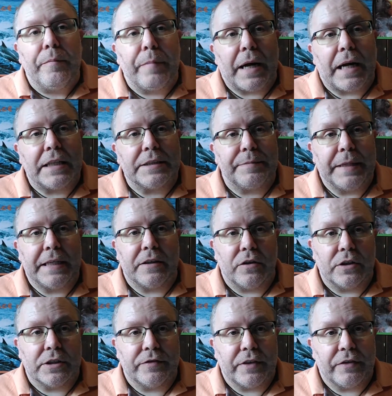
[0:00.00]
Bats make
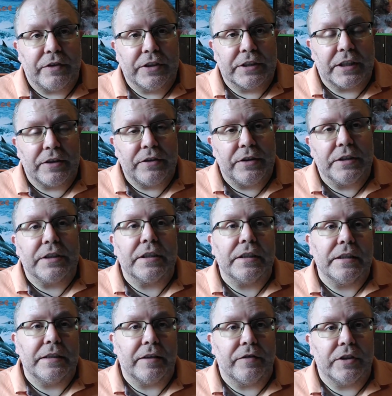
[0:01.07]
lots of different sounds.
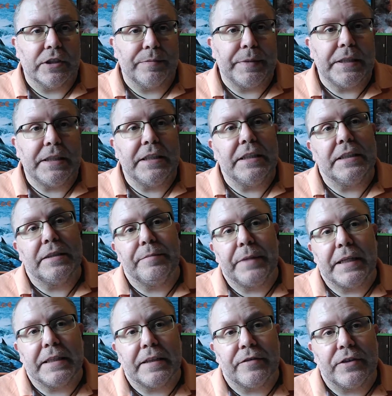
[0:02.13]
Different species
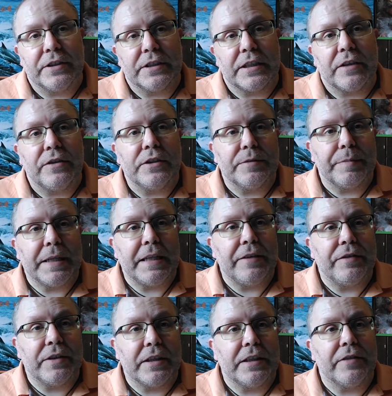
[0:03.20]
make different sounds, but
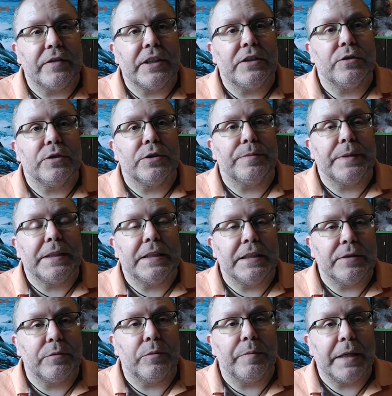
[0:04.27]
even individual
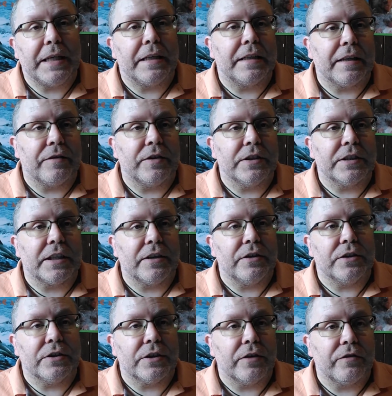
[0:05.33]
species will make different
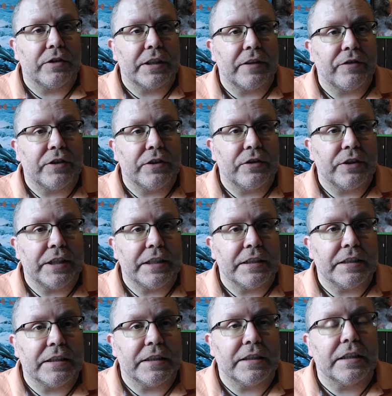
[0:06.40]
sounds for different
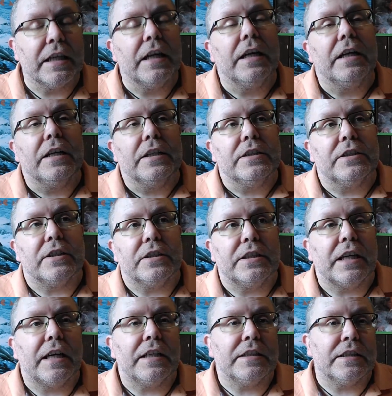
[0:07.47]
reasons,
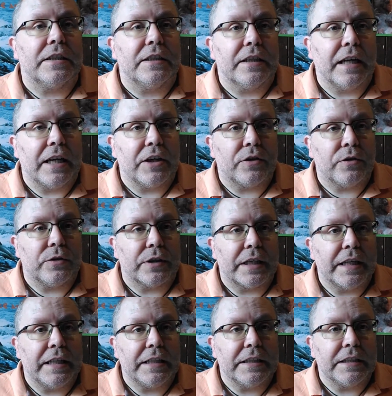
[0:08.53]
such as
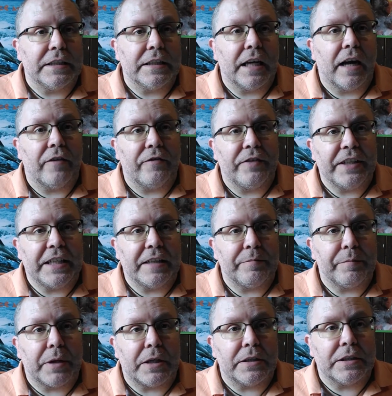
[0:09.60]
echolocation, a feeding
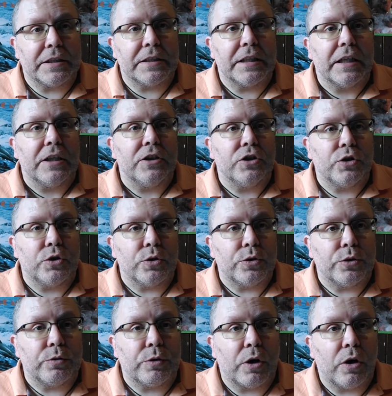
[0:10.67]
buzz,
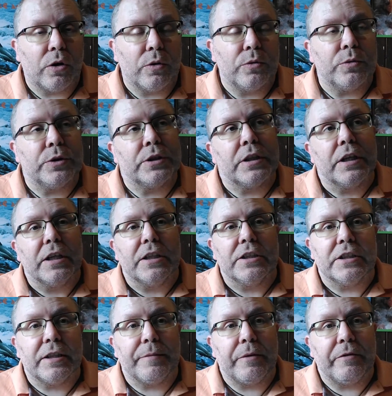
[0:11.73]
social calls.
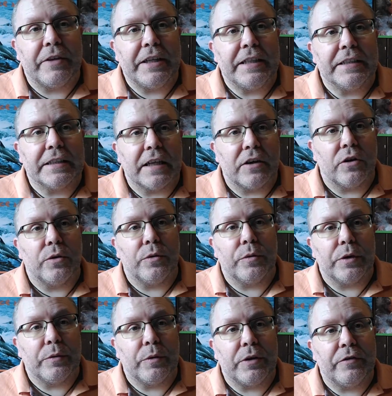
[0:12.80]
Some of these are all
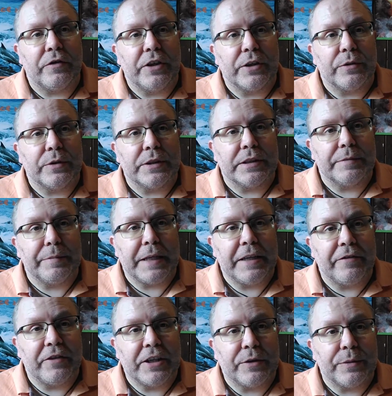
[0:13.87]
at one frequency, peak
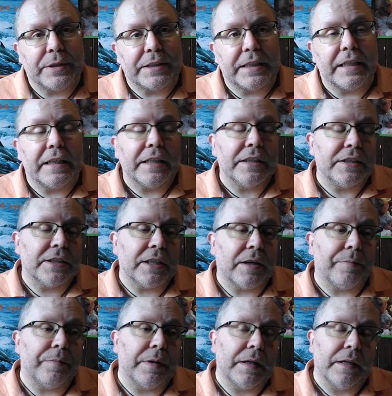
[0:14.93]
frequency,
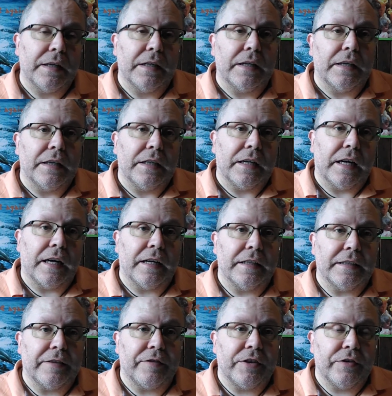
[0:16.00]
some are
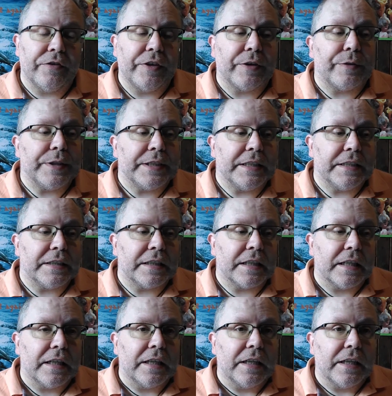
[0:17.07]
at different frequencies.